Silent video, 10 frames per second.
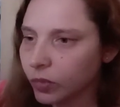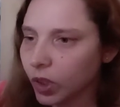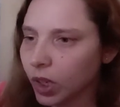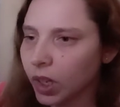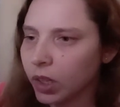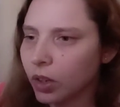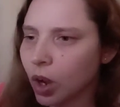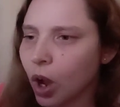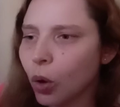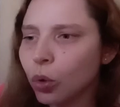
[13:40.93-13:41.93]
in
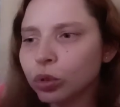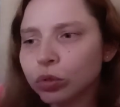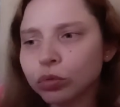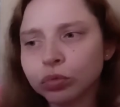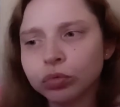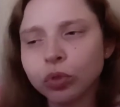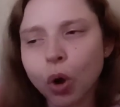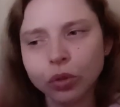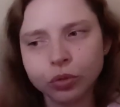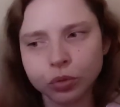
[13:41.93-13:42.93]
Old
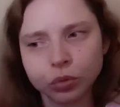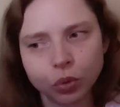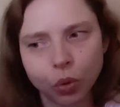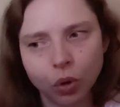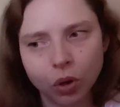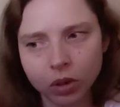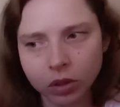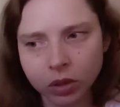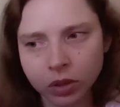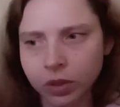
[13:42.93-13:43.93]
Rodnor
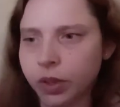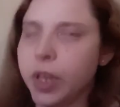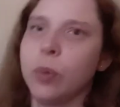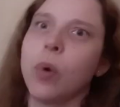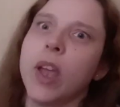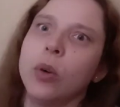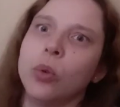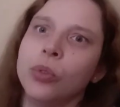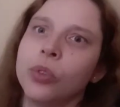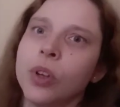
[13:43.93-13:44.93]
in
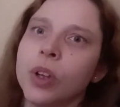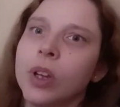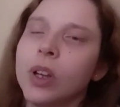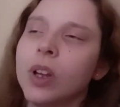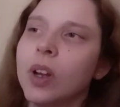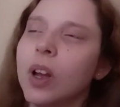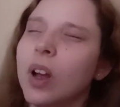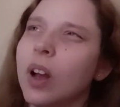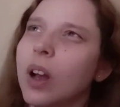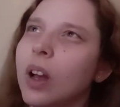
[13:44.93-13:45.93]
Wales.
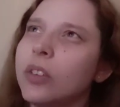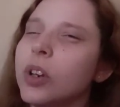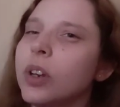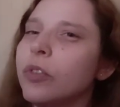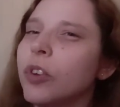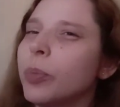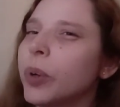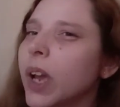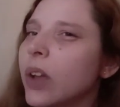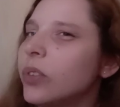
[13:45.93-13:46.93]
I don't know if I'm
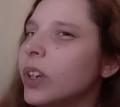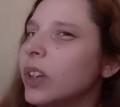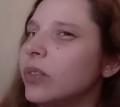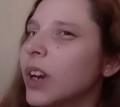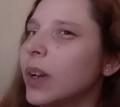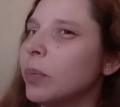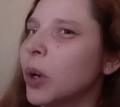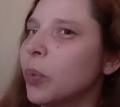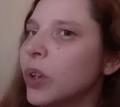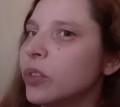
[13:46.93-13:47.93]
pronouncing it right. My
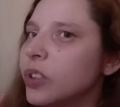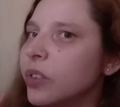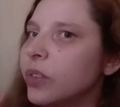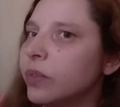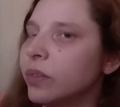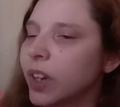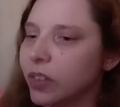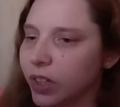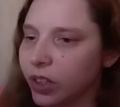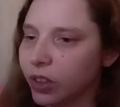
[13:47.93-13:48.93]
Welsh isn't
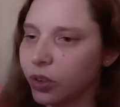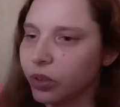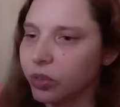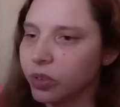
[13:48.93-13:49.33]
very good.